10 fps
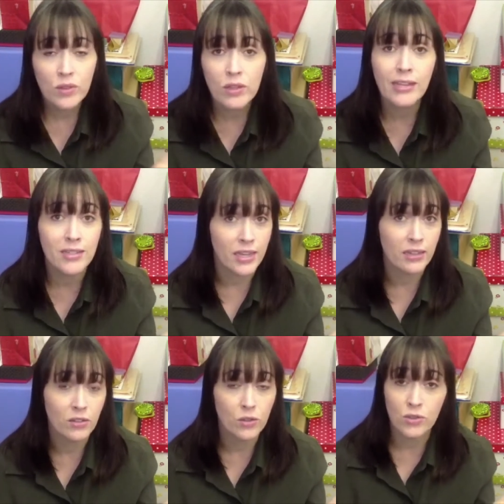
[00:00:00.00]
And that's
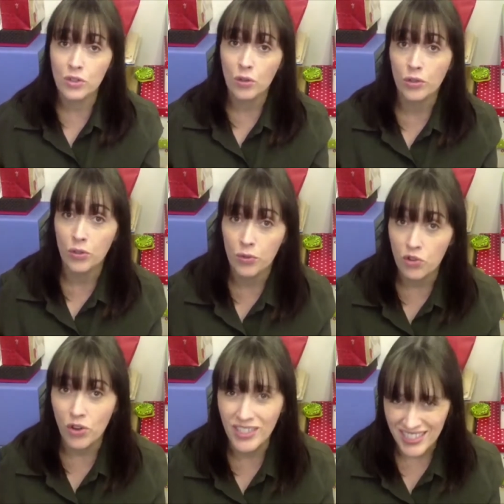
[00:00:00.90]
it. Those are the only three
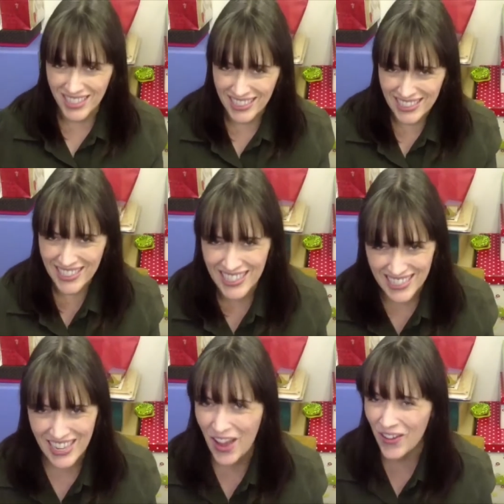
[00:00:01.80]
choices.
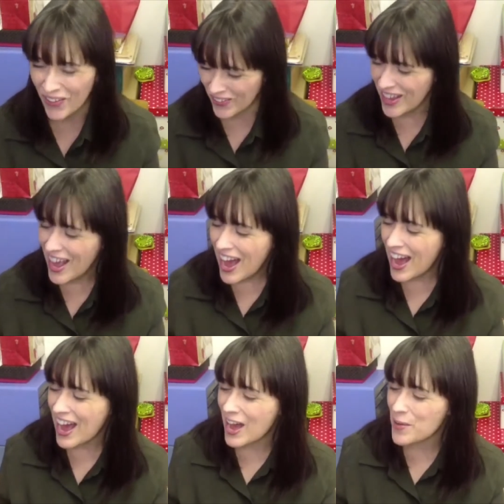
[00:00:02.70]
So
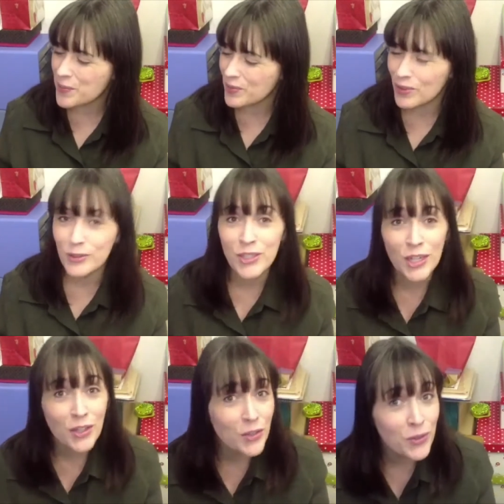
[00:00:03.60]
no
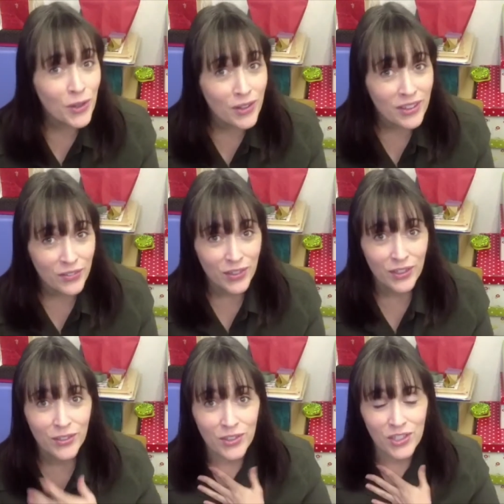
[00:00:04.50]
chicken noodle if you're a
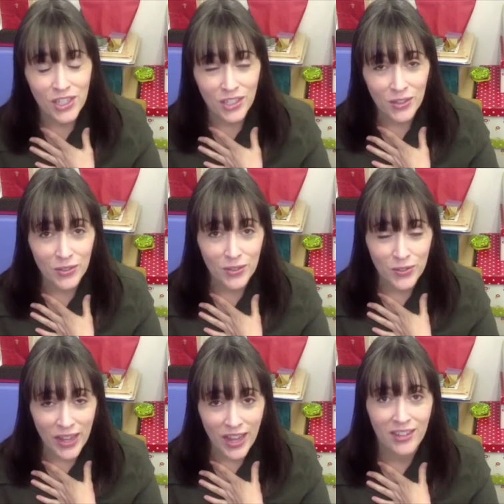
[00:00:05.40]
huge chicken noodle
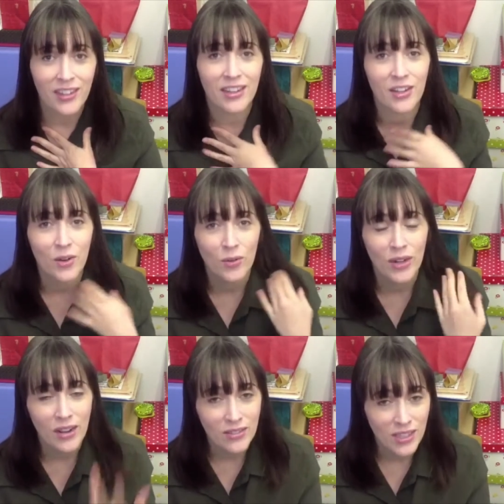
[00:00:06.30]
fan. I know when
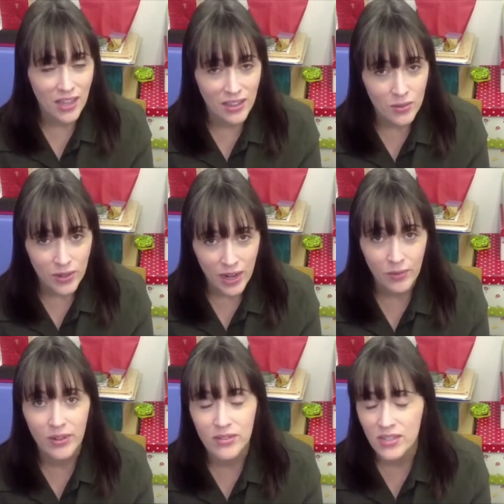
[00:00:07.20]
I was a kid, that's what I ate
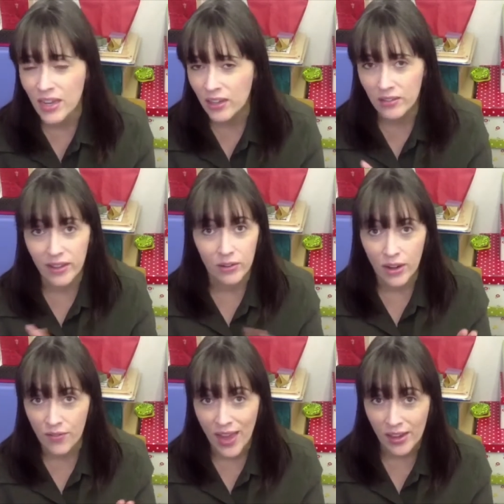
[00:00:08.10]
when I was sick. They don't
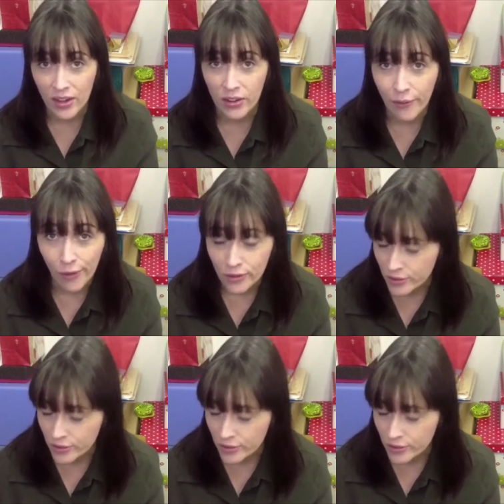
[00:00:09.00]
have that here at all.